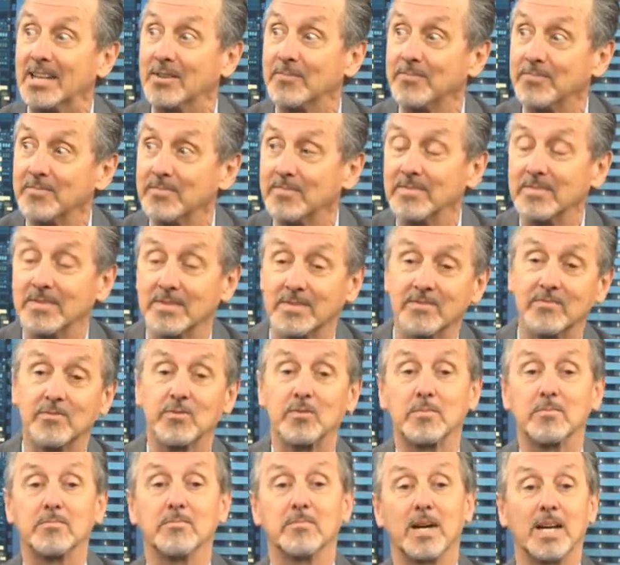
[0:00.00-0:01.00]
Oh, please.
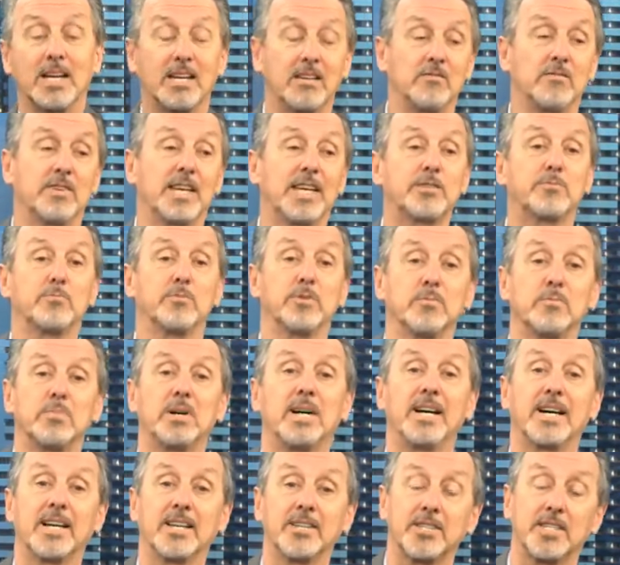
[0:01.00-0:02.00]
From my investment
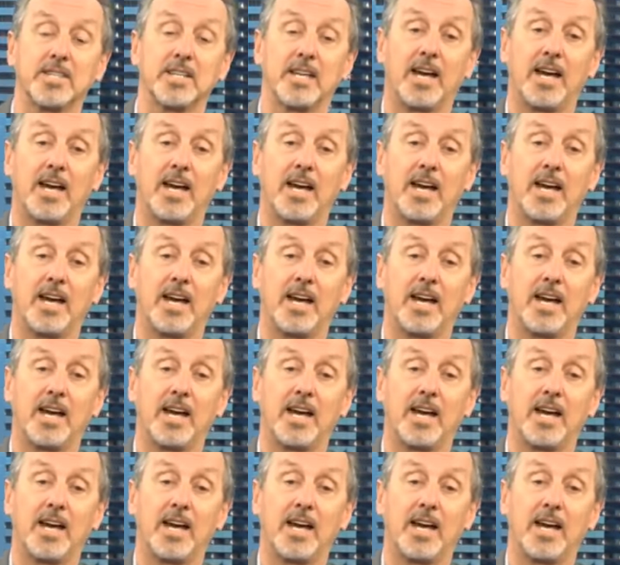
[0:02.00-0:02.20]
past.